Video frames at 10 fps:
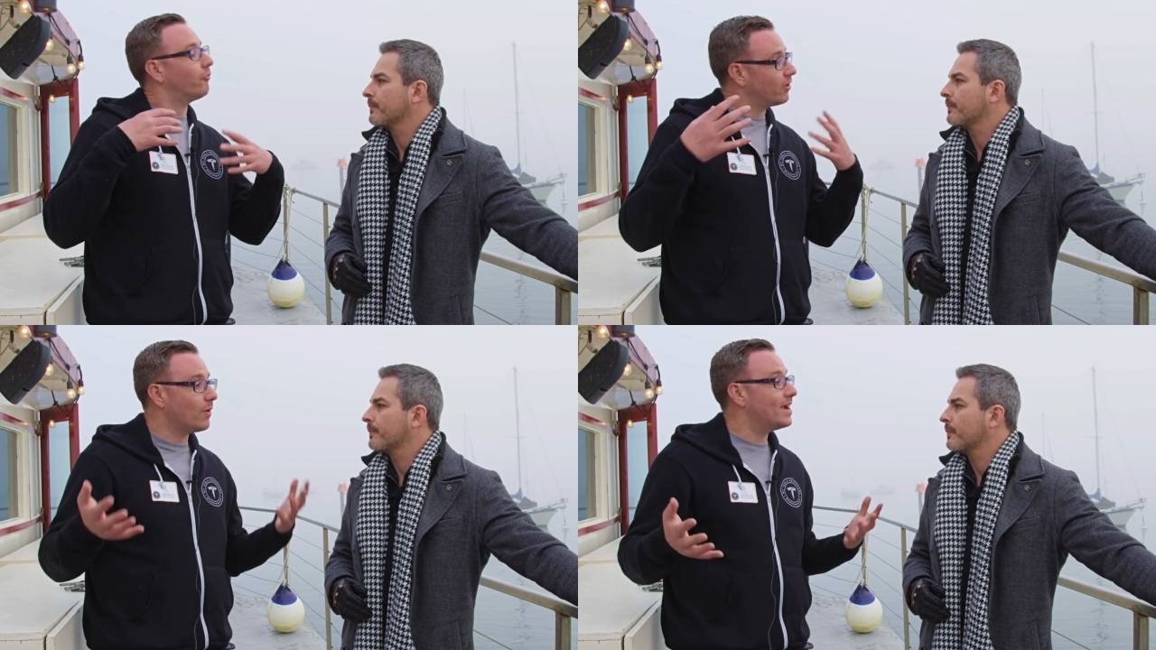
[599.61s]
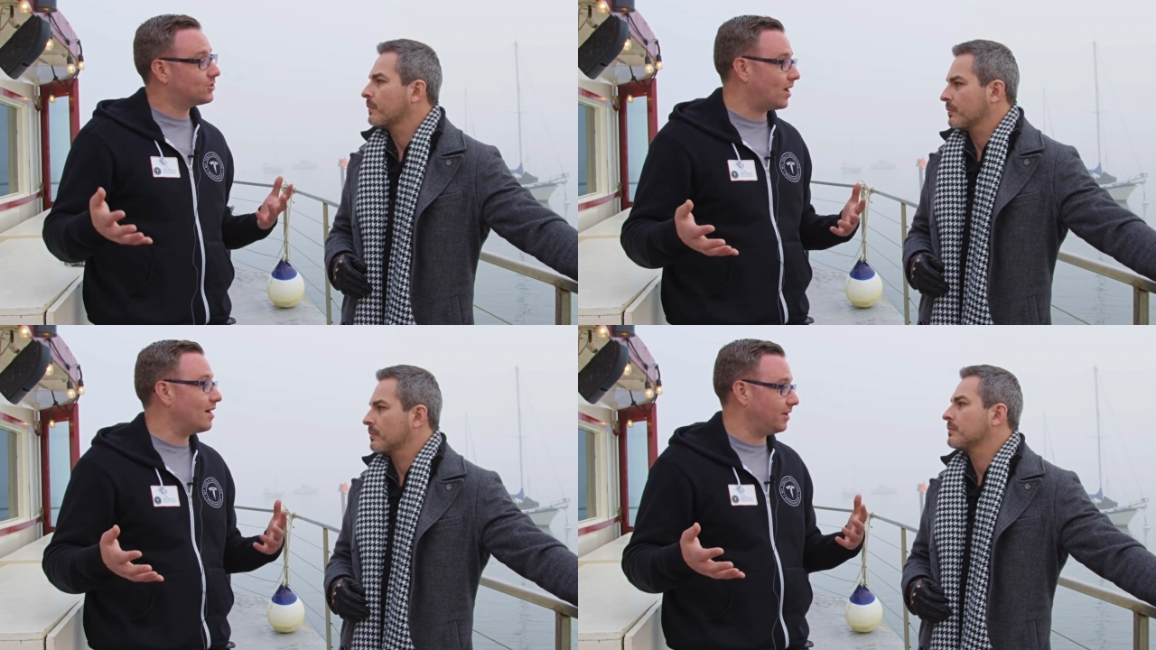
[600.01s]

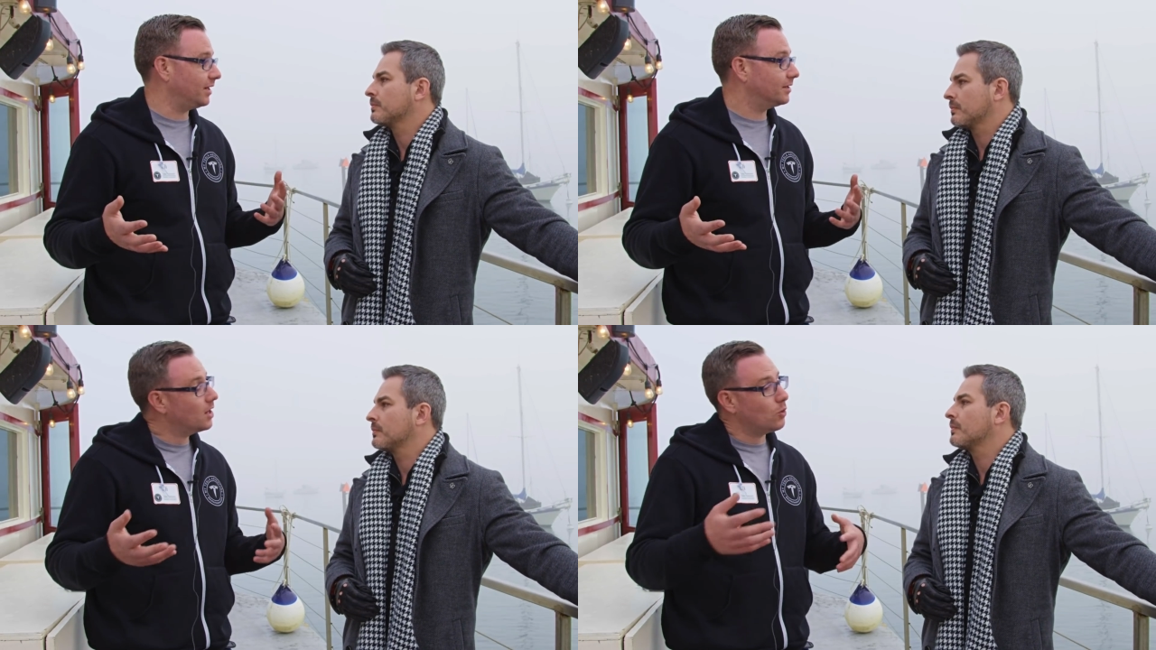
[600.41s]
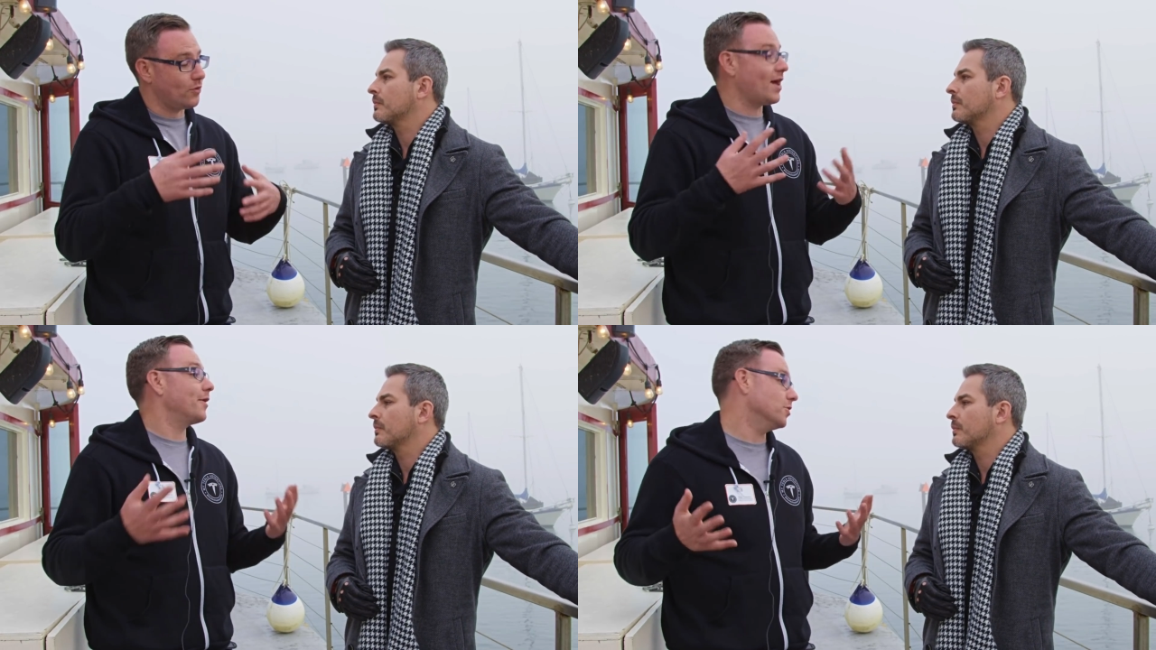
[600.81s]
Speaker 1: freeway driving
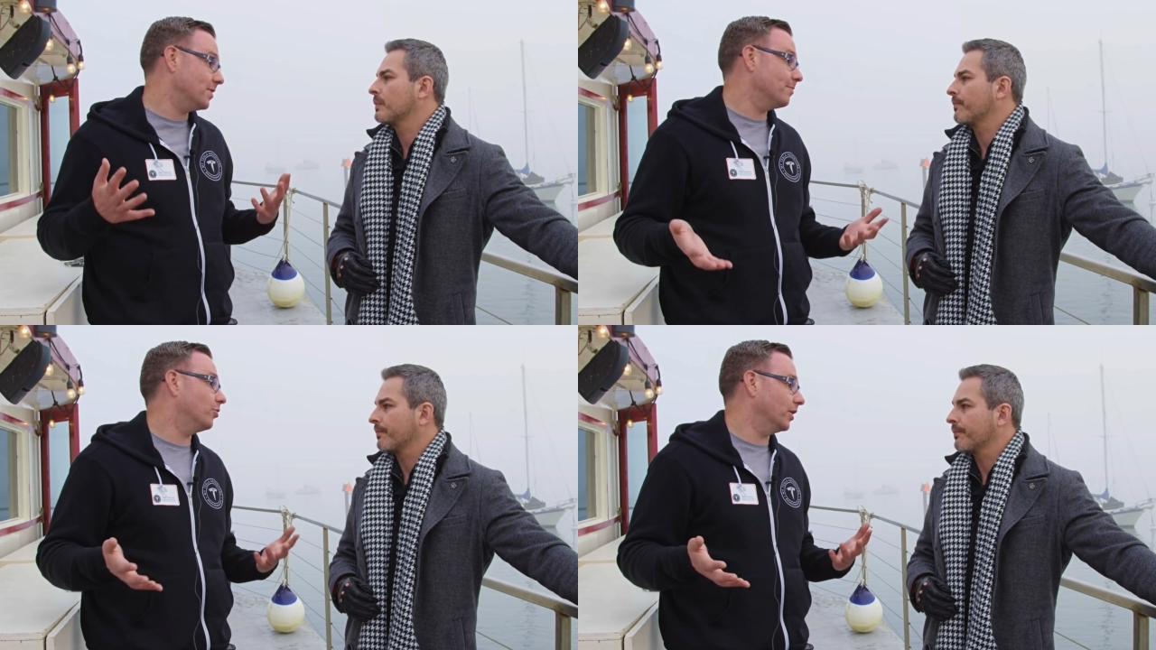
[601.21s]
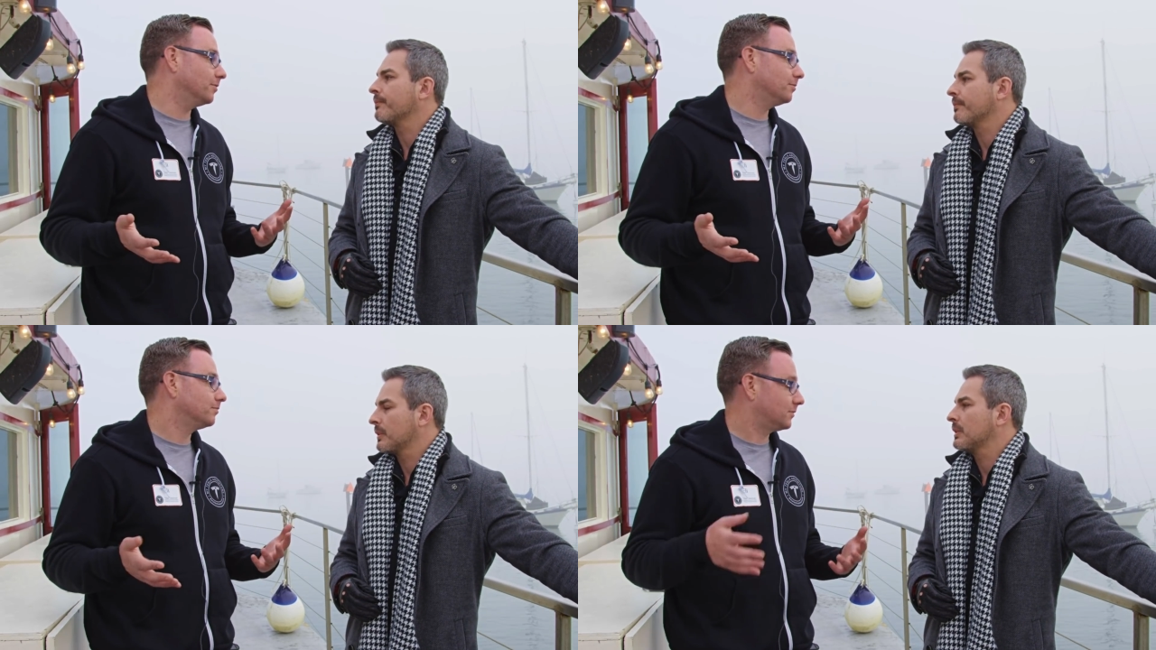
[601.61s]
without human input.
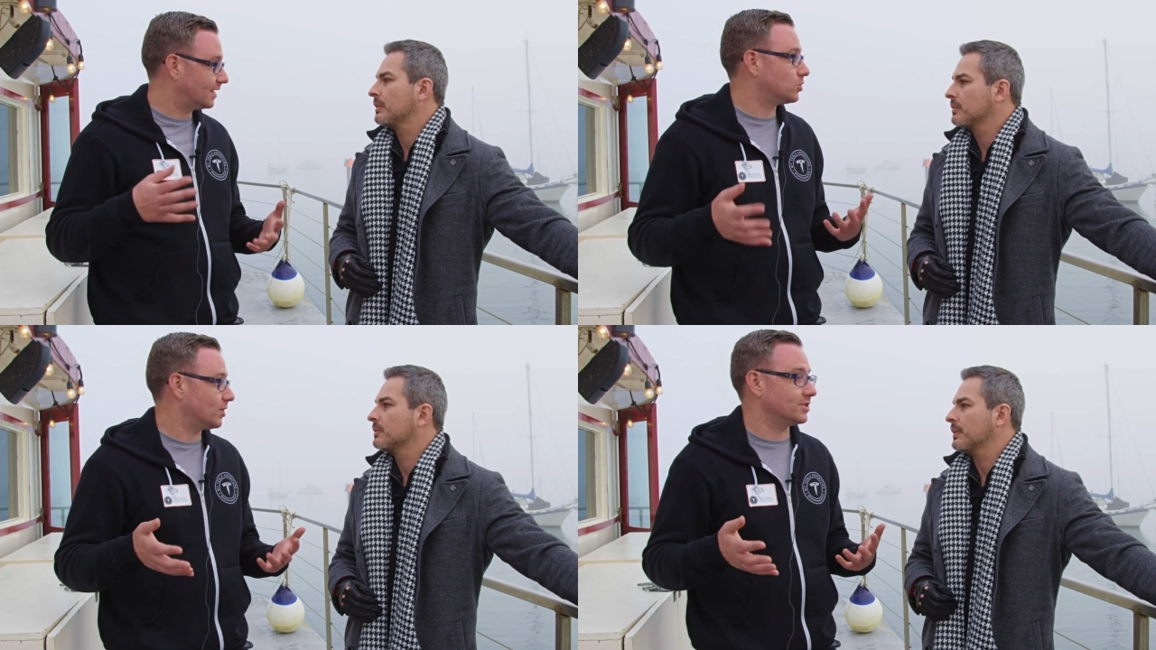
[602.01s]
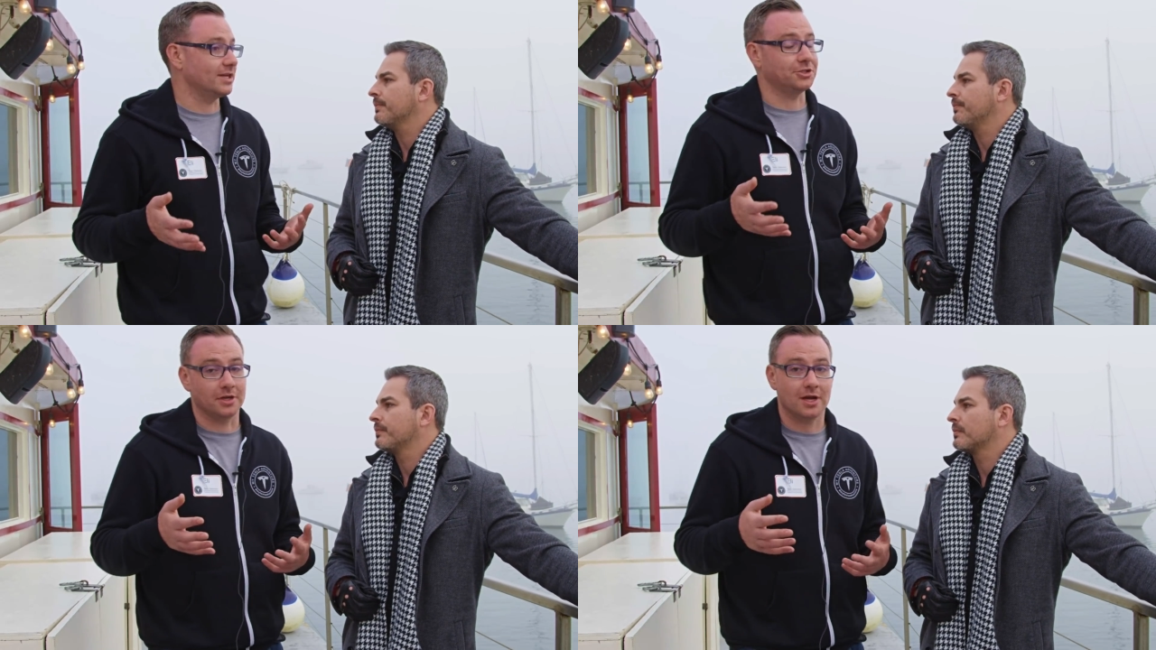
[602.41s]
That's the
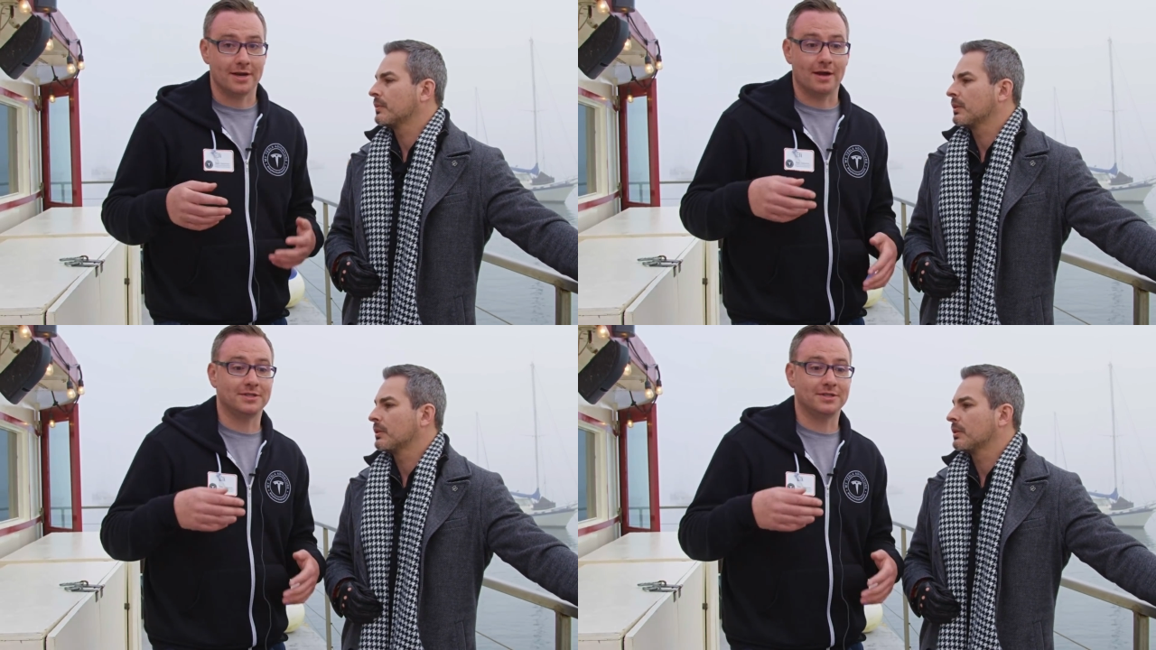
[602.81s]
translation. Now